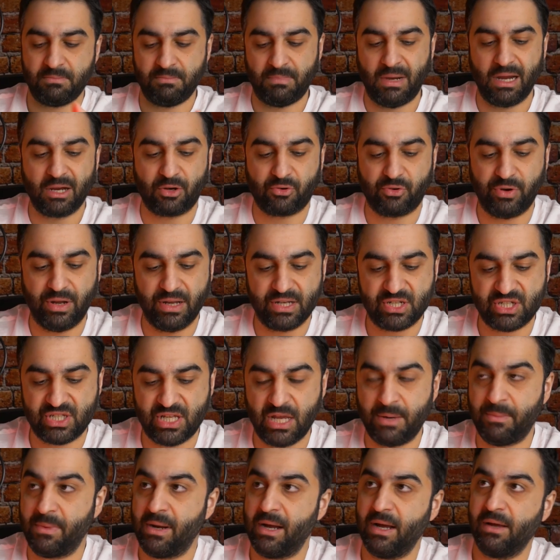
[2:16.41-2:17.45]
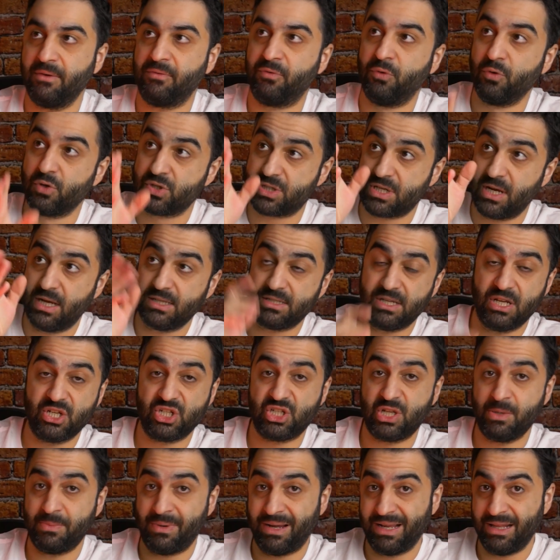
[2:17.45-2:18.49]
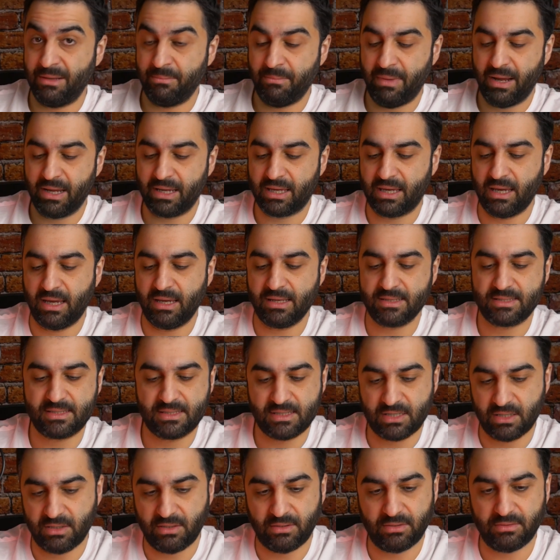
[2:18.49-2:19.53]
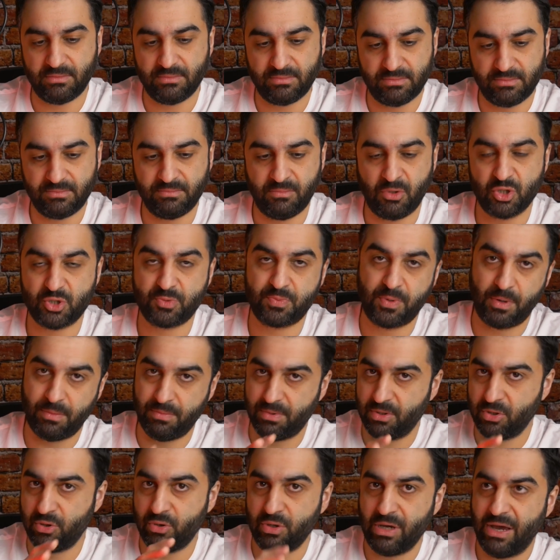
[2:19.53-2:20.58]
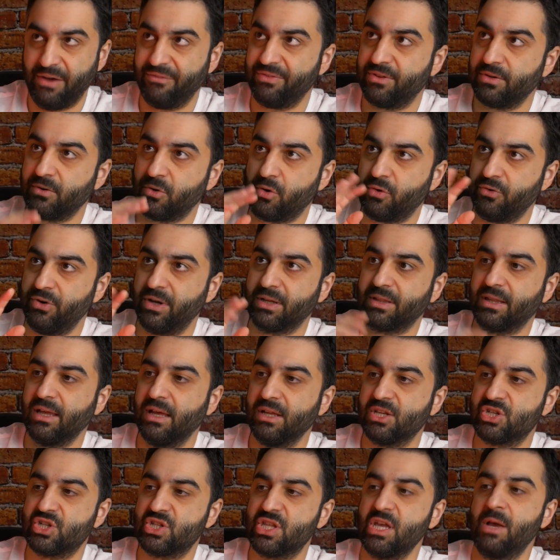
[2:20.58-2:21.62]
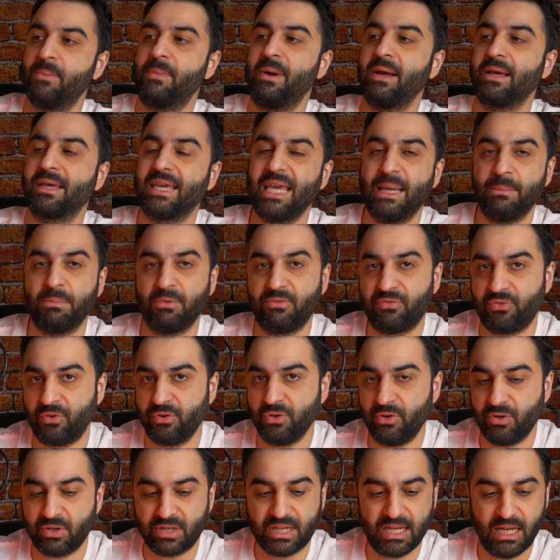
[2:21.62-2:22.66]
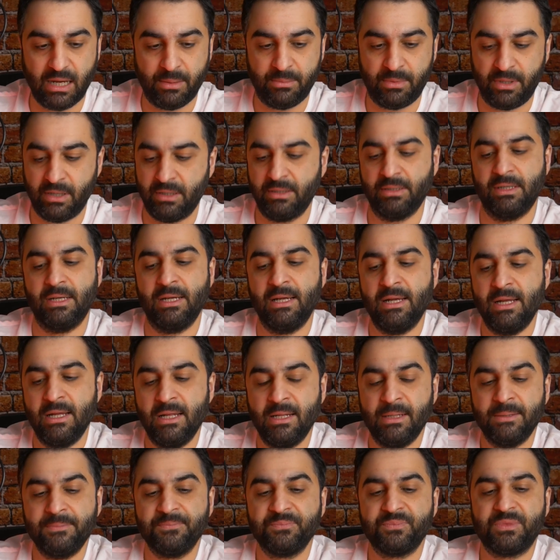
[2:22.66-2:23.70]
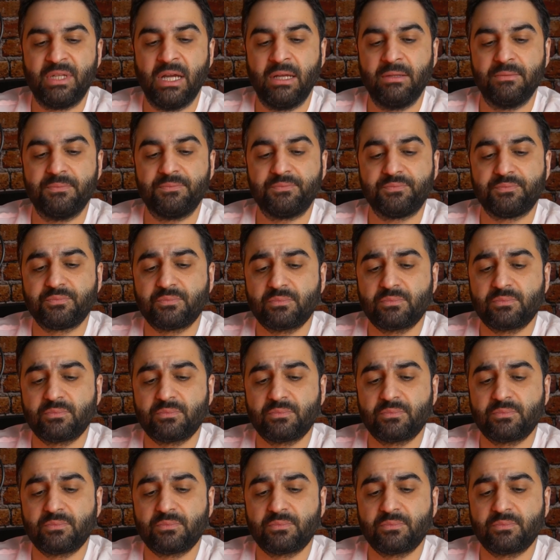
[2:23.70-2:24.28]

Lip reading: micro HDMI, full-size HDMI in my case, so most probably you have the correct HDMI cable for your camera. Then